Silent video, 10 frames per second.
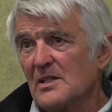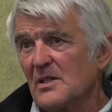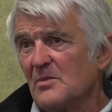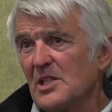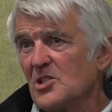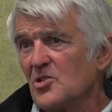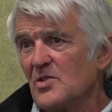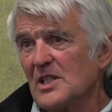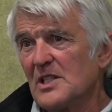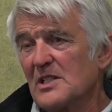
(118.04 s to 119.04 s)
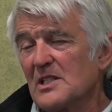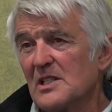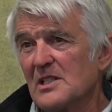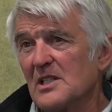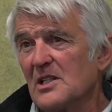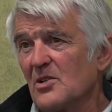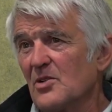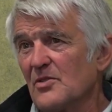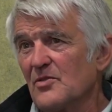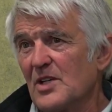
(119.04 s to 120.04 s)
some injuries, they'd seen a
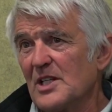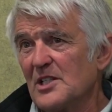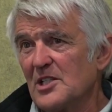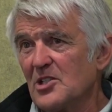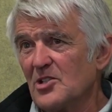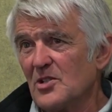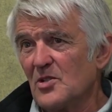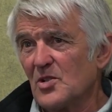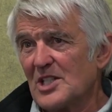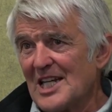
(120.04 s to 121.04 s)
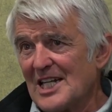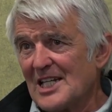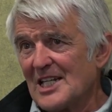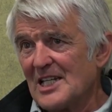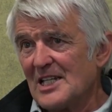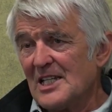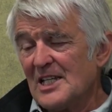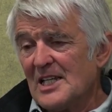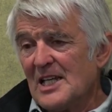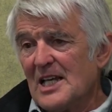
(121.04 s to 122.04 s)
lot of friends injured or die,
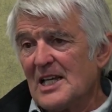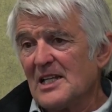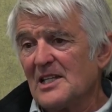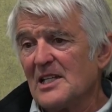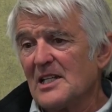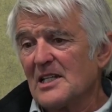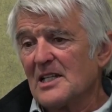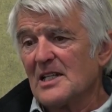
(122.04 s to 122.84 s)
and I think